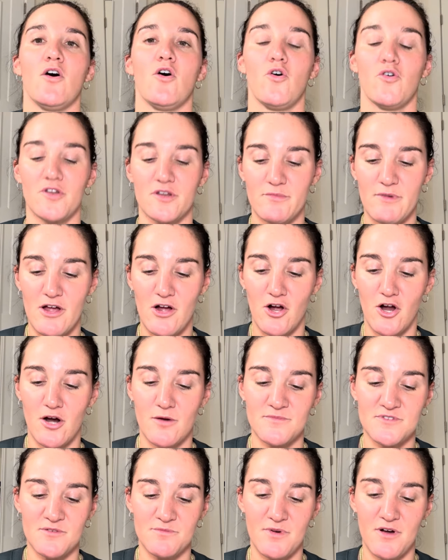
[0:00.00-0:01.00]
Holding my
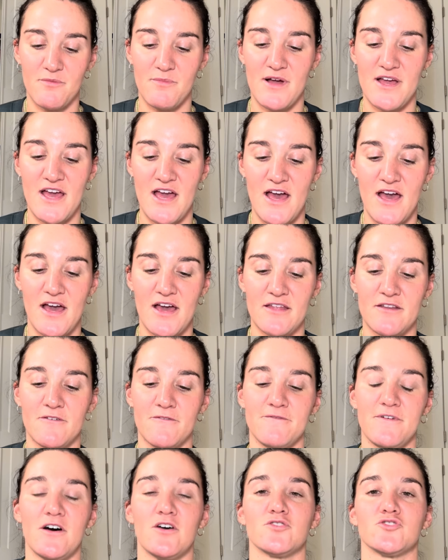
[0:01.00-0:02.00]
arms above my head
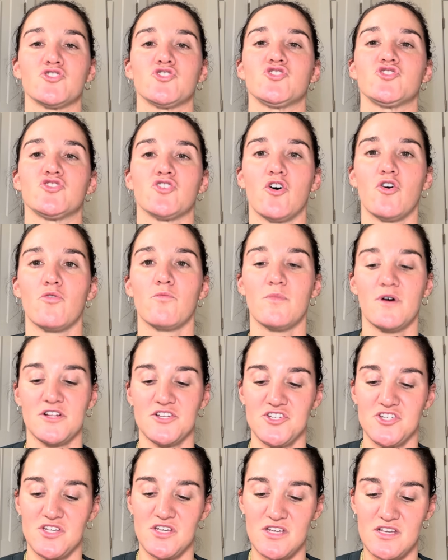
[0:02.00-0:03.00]
felt so
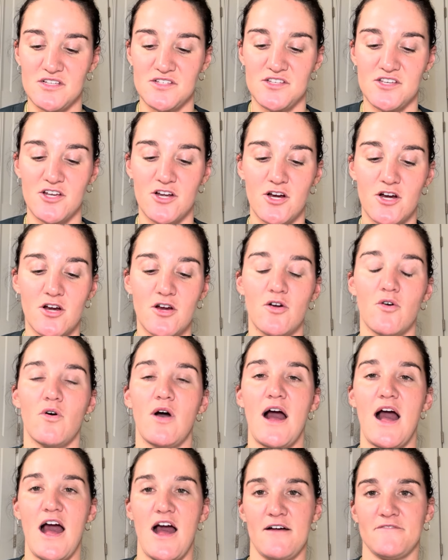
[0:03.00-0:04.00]
much easier
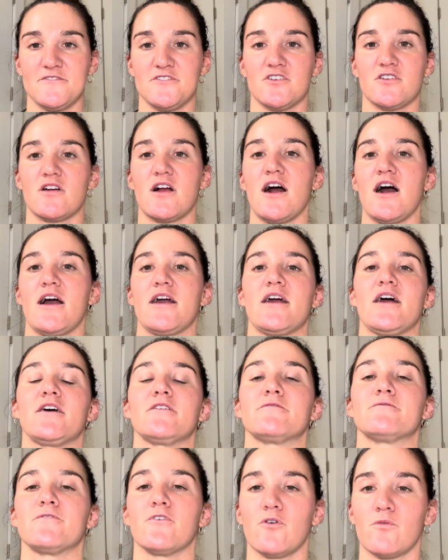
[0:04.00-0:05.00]
after I
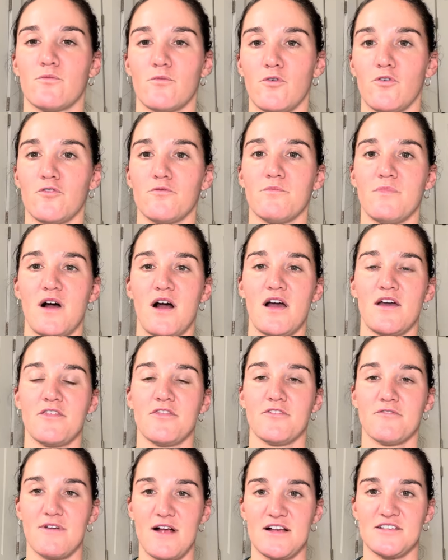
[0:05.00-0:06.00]
had foam rolled my
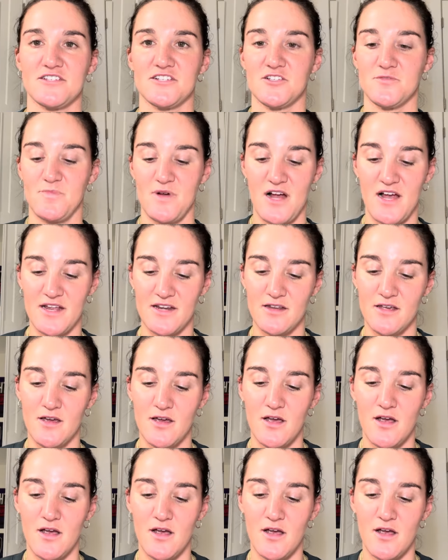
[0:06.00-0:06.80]
thoracic spine.